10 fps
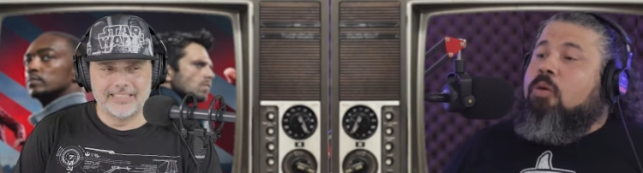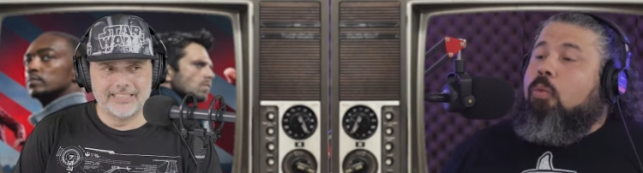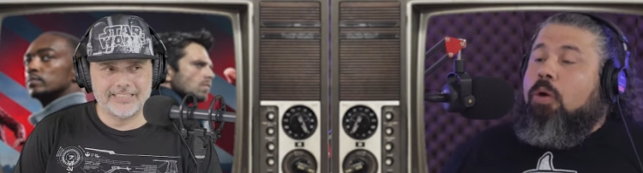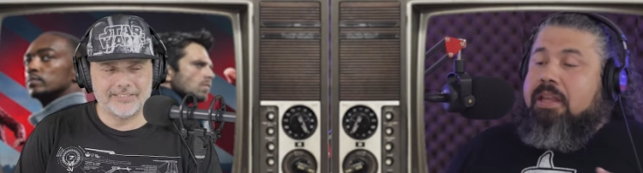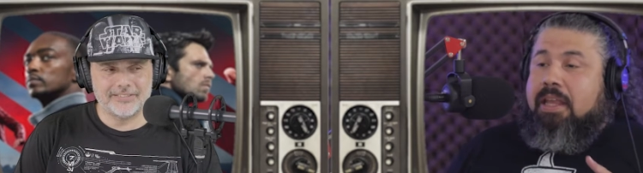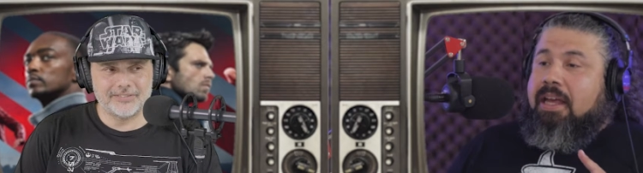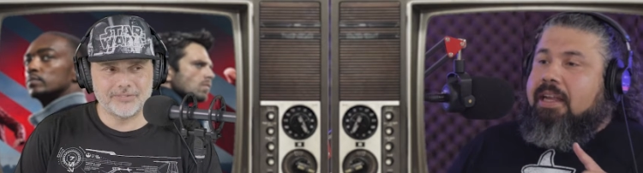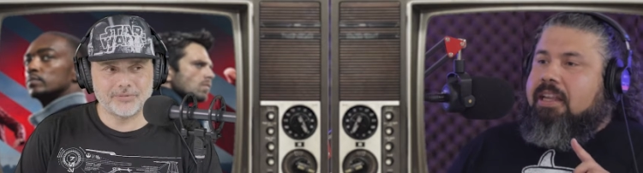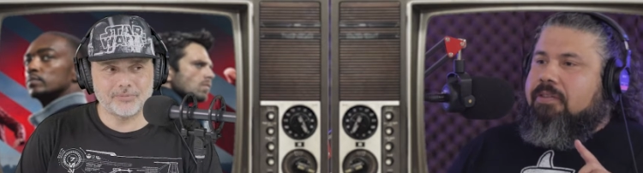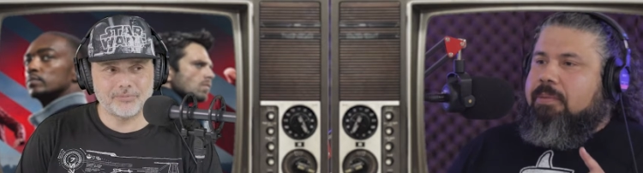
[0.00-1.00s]
Speaker 1: One thing I
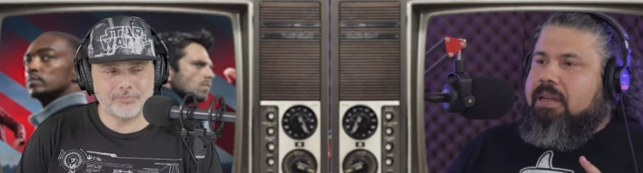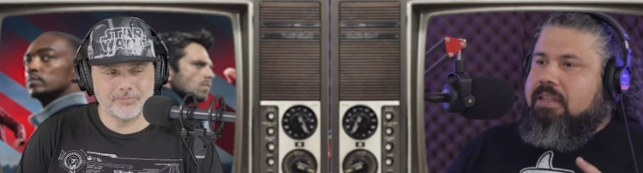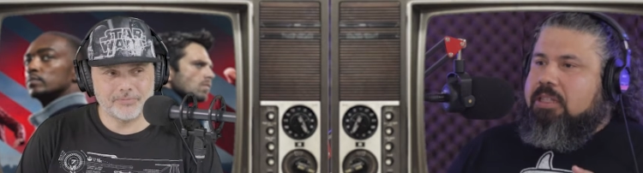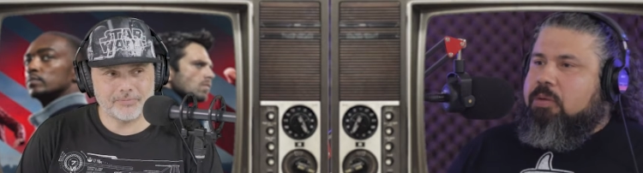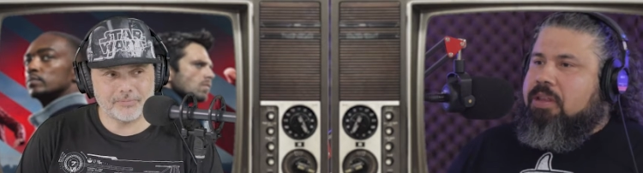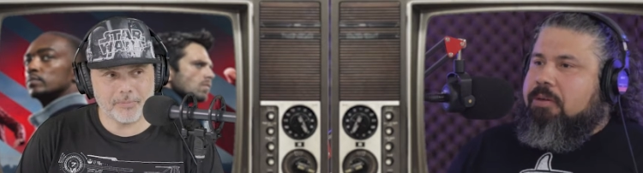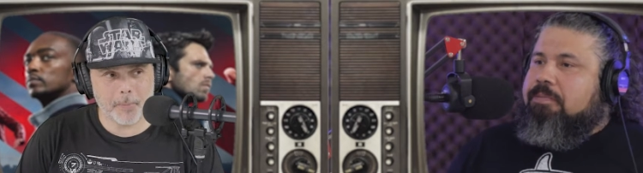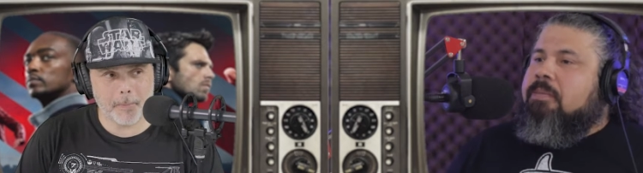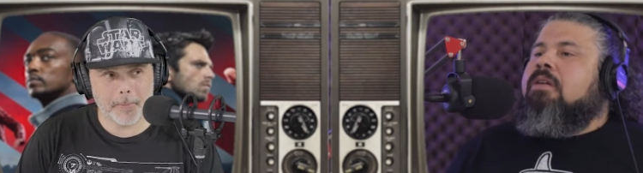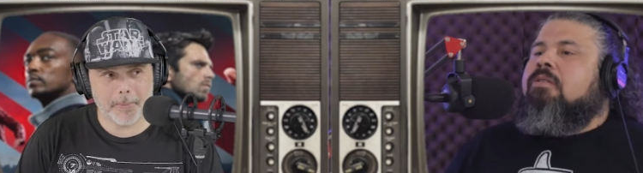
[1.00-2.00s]
loved about this one though,
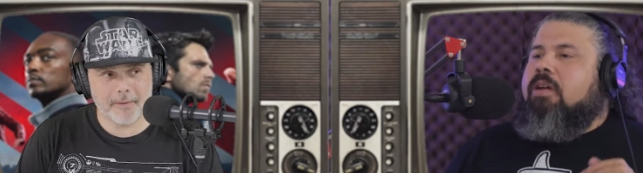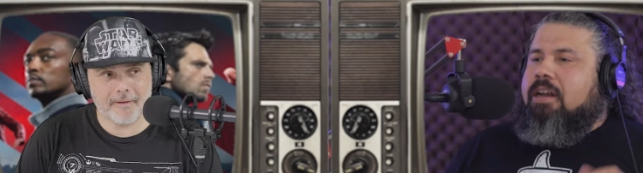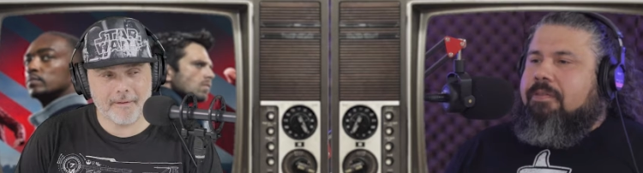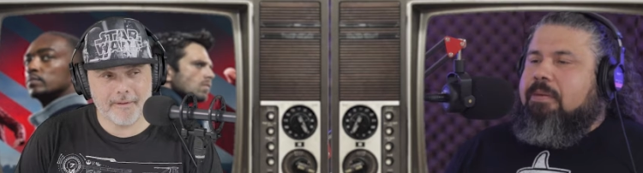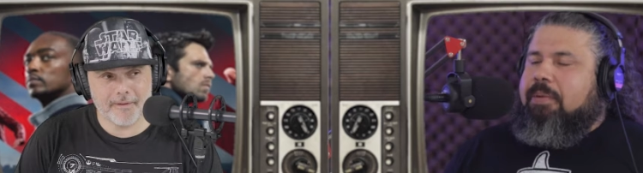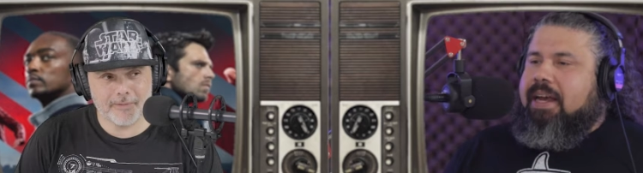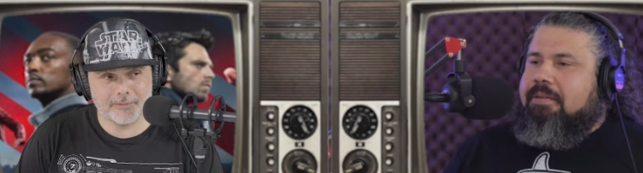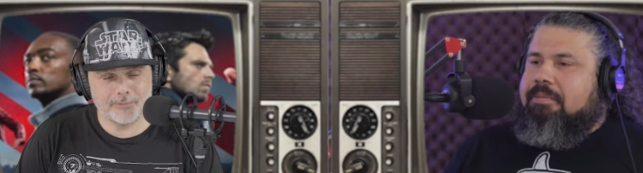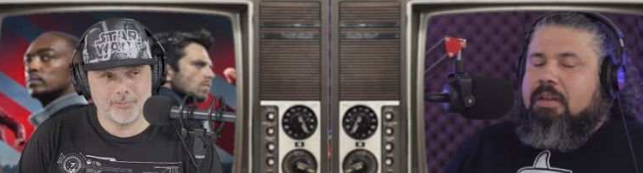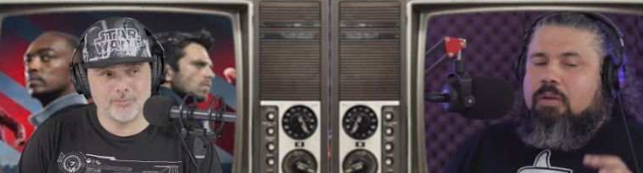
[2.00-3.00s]
right off the bat,
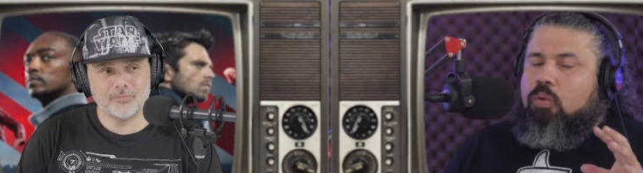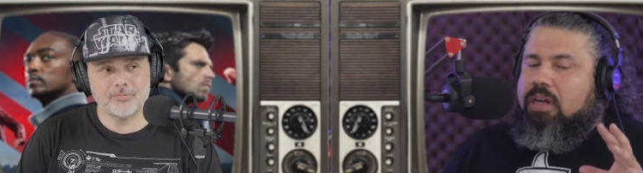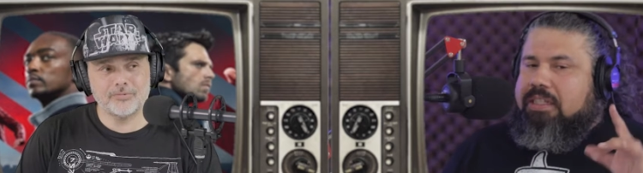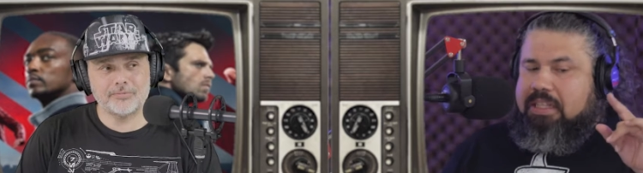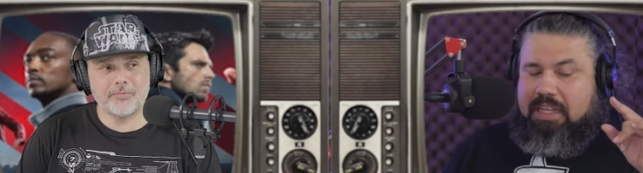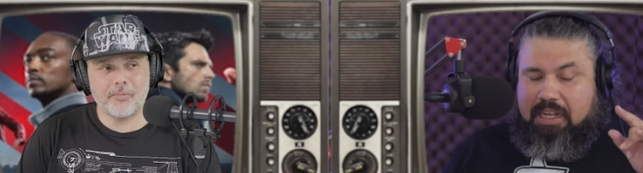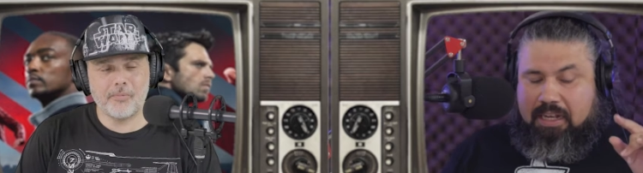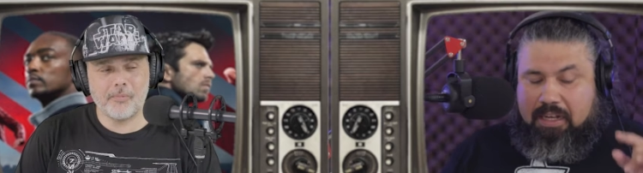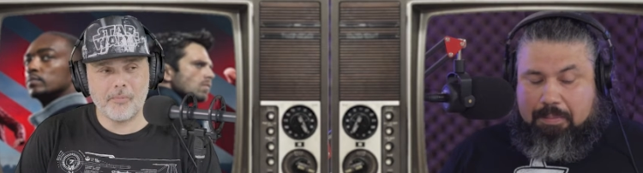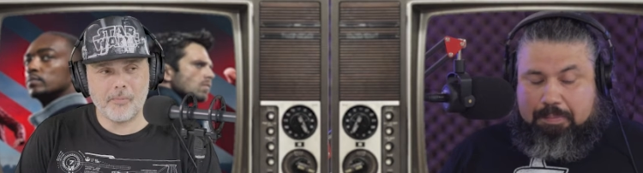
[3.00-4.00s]
was the
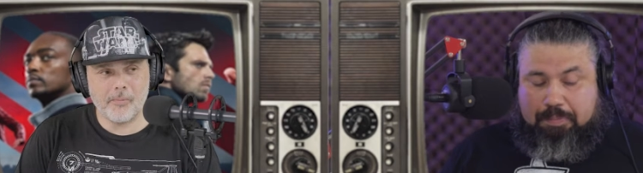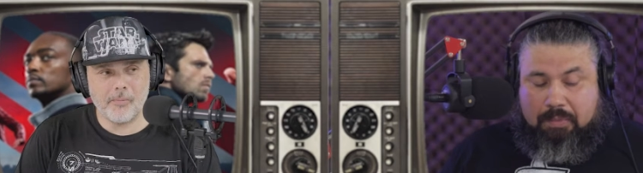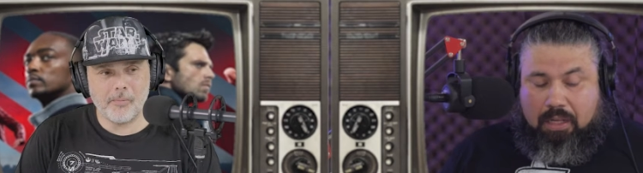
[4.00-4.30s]
um,